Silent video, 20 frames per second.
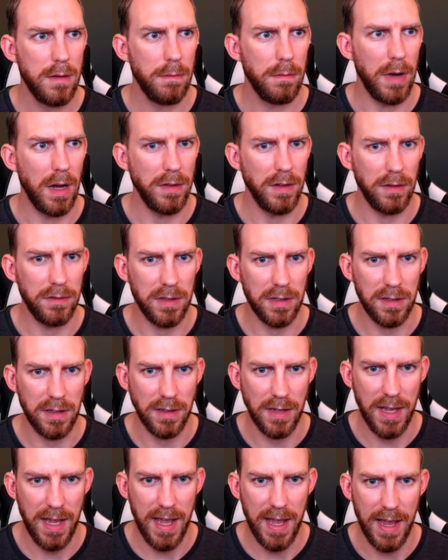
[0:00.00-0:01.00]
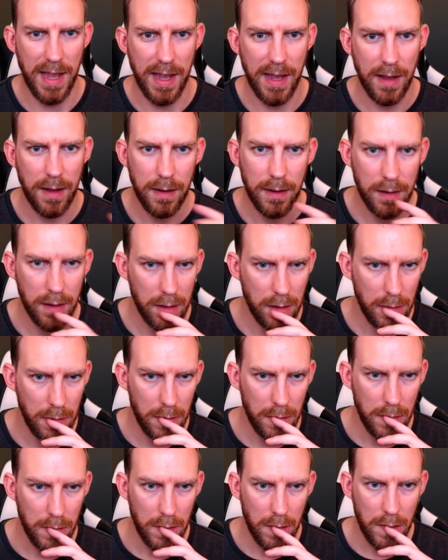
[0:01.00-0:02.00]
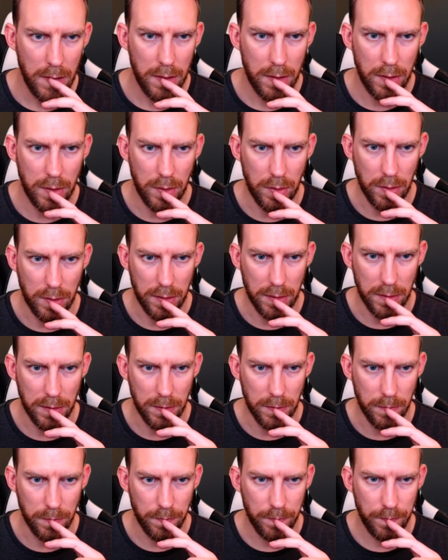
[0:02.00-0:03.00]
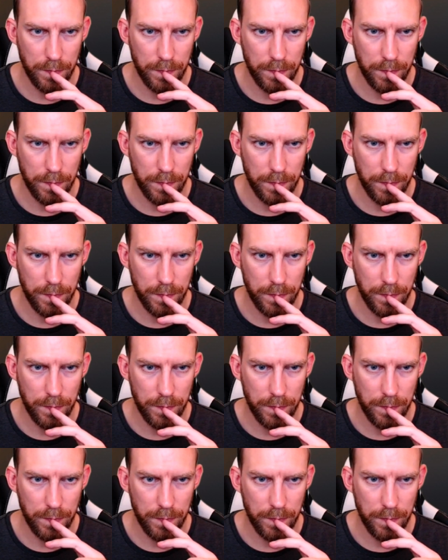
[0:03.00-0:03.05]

But I noticed in here you can